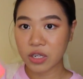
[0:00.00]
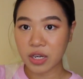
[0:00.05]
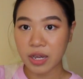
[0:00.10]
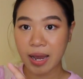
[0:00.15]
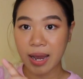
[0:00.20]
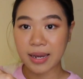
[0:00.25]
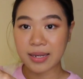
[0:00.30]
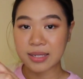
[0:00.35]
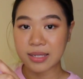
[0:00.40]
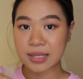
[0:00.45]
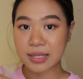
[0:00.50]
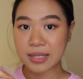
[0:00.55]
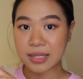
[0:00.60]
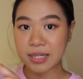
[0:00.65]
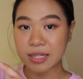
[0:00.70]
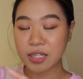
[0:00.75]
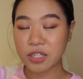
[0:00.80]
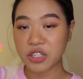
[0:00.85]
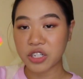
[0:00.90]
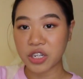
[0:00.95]
It has this
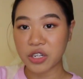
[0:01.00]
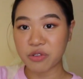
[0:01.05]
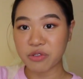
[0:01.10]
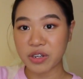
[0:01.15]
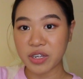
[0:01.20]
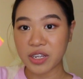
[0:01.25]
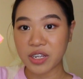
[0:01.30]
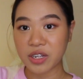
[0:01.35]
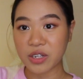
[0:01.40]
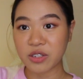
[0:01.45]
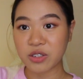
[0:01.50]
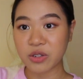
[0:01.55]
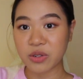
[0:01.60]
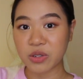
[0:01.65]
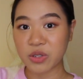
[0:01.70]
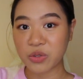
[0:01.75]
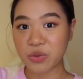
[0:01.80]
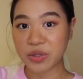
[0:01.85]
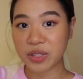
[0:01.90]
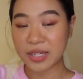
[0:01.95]
keychain right here, so
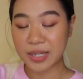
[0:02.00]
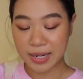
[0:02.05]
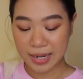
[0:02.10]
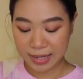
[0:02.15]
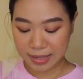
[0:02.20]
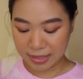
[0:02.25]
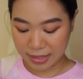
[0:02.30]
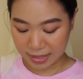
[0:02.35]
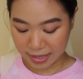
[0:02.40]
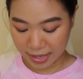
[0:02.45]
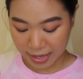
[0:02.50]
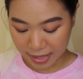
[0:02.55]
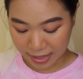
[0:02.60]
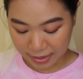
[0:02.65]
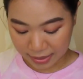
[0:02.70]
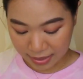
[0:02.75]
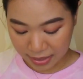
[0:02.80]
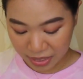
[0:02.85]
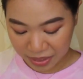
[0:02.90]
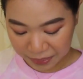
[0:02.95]
it's really nice and
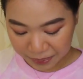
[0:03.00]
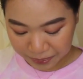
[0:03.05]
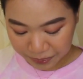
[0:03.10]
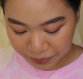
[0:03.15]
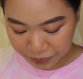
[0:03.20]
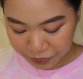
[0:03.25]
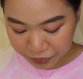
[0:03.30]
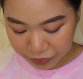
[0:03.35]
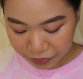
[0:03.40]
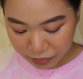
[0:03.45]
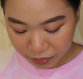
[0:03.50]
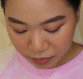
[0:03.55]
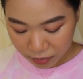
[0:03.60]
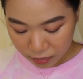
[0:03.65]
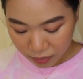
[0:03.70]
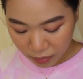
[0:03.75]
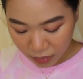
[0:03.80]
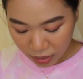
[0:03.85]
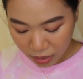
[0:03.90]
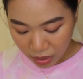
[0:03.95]
handy.
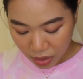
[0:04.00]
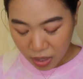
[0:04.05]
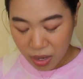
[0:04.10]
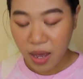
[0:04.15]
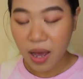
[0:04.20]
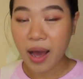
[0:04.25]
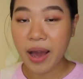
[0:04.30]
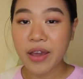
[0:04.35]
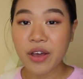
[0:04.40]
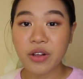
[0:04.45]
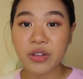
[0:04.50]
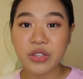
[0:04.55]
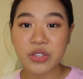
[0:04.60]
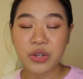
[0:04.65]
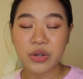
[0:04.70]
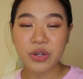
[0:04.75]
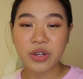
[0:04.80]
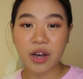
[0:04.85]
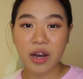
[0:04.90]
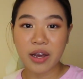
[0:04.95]
I
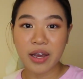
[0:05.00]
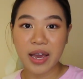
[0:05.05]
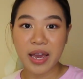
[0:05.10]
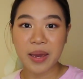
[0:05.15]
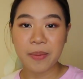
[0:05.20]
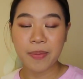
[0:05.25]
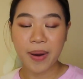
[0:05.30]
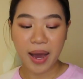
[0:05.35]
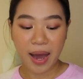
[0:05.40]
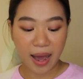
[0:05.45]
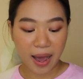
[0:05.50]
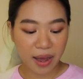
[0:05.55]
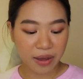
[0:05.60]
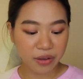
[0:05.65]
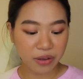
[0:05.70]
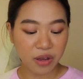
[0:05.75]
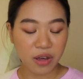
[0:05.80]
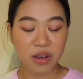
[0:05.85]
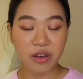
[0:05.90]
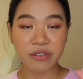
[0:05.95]
also got a
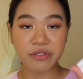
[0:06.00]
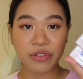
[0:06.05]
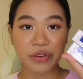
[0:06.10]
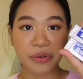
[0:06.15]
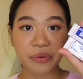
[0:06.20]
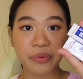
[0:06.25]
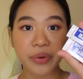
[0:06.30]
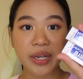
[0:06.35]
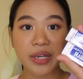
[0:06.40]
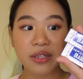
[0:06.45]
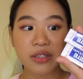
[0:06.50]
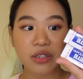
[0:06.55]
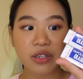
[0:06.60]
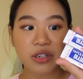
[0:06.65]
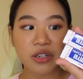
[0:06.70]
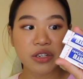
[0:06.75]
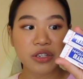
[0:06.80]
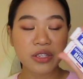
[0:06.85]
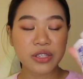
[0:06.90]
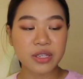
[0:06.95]
pack of erasers.